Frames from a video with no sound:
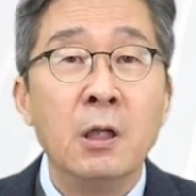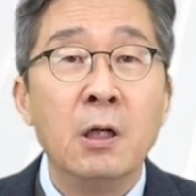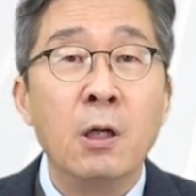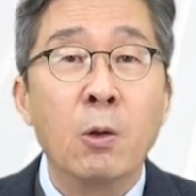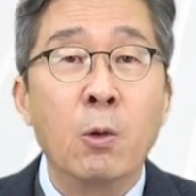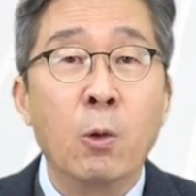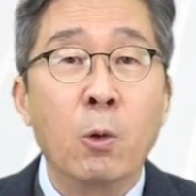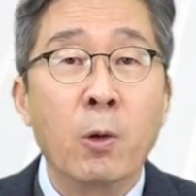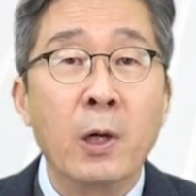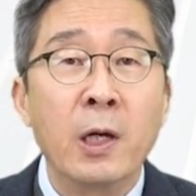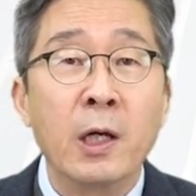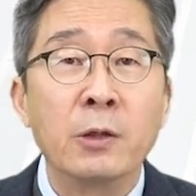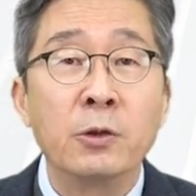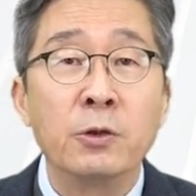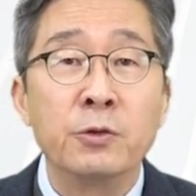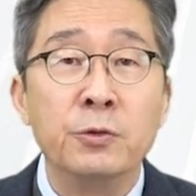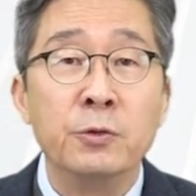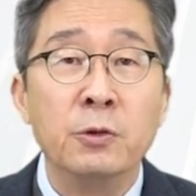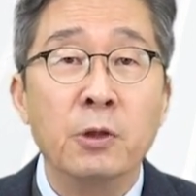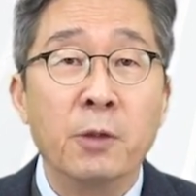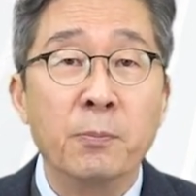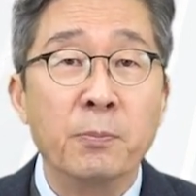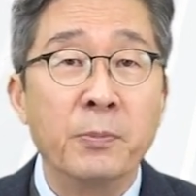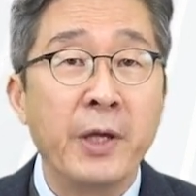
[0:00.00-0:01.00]
or
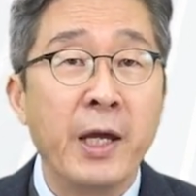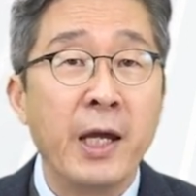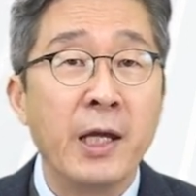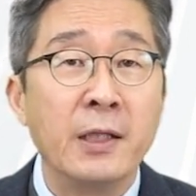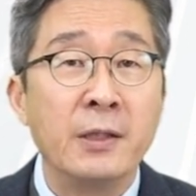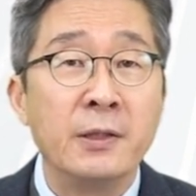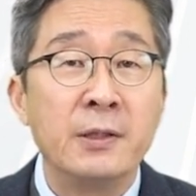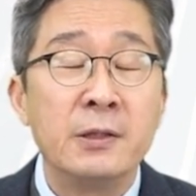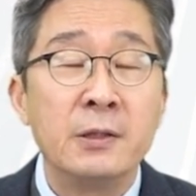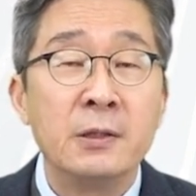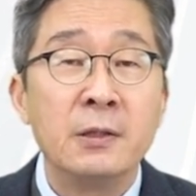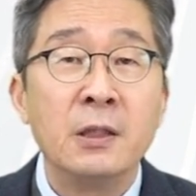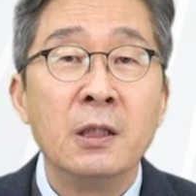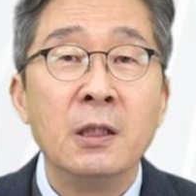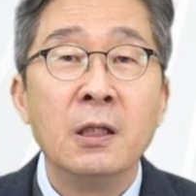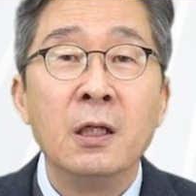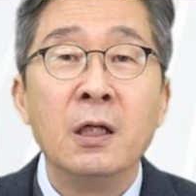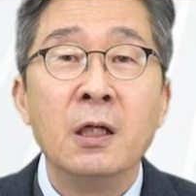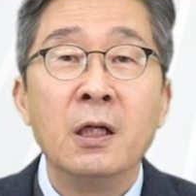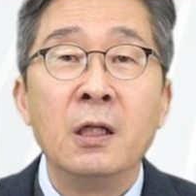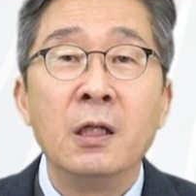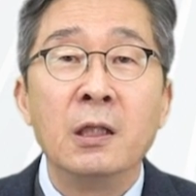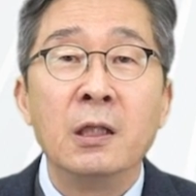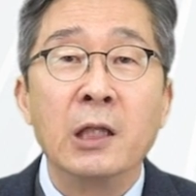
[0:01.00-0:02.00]
to obtain
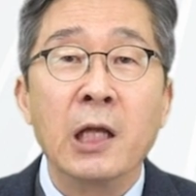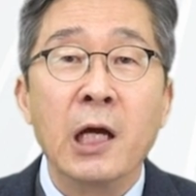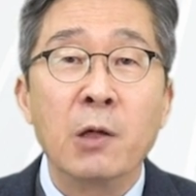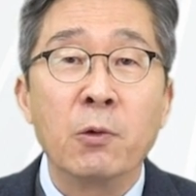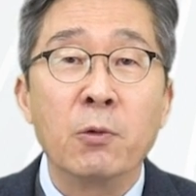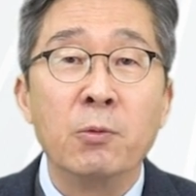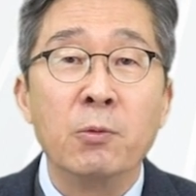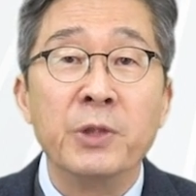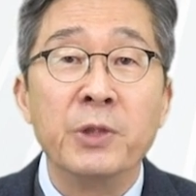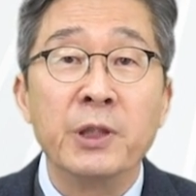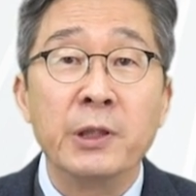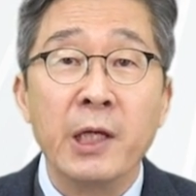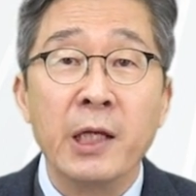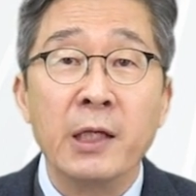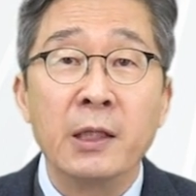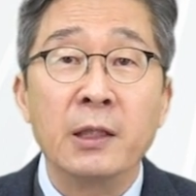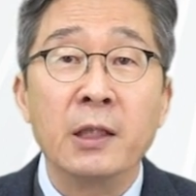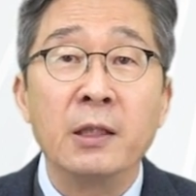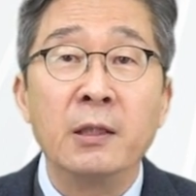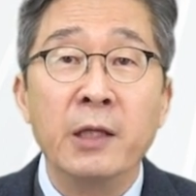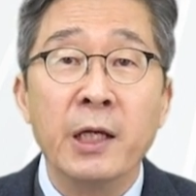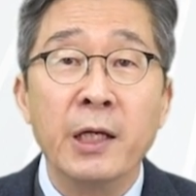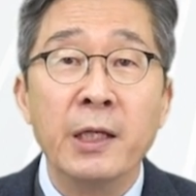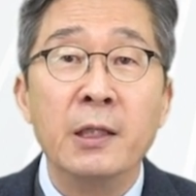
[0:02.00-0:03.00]

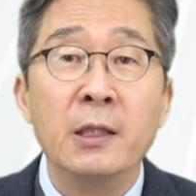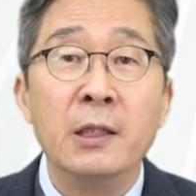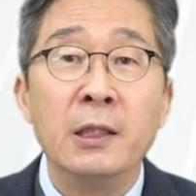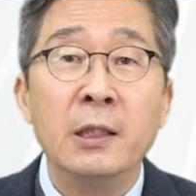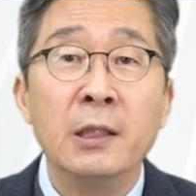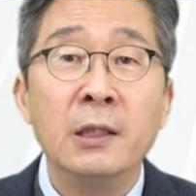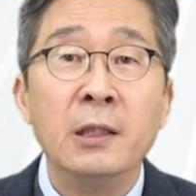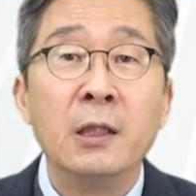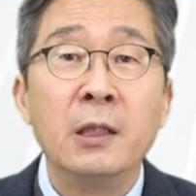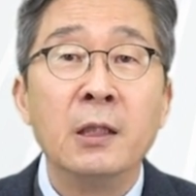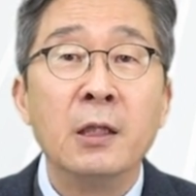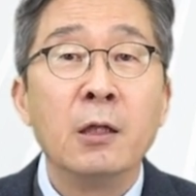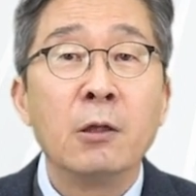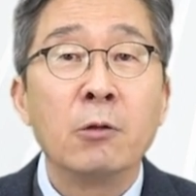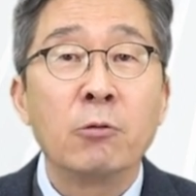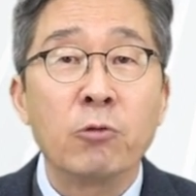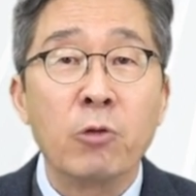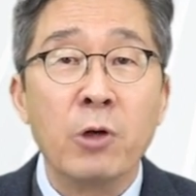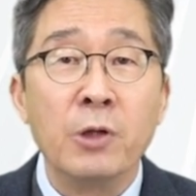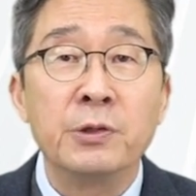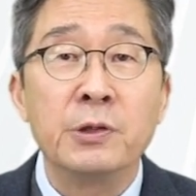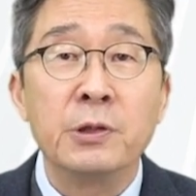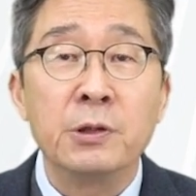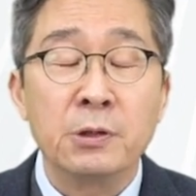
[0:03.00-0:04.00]
nanomechanical data
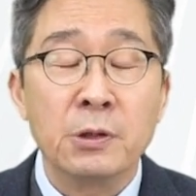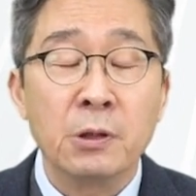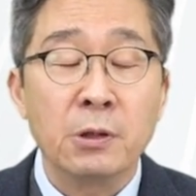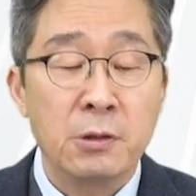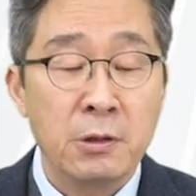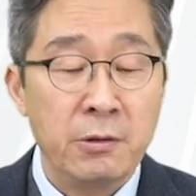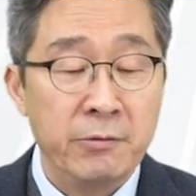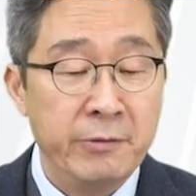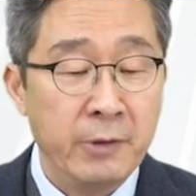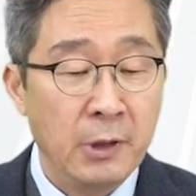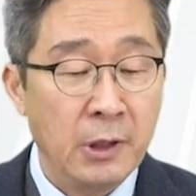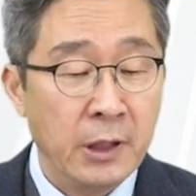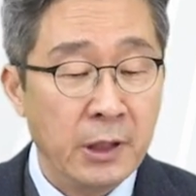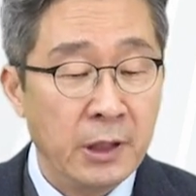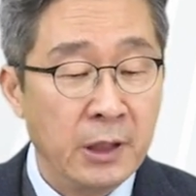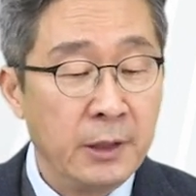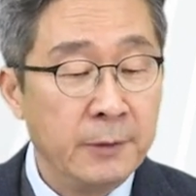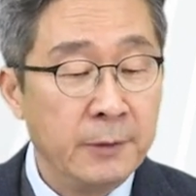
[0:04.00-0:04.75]
quantitatively.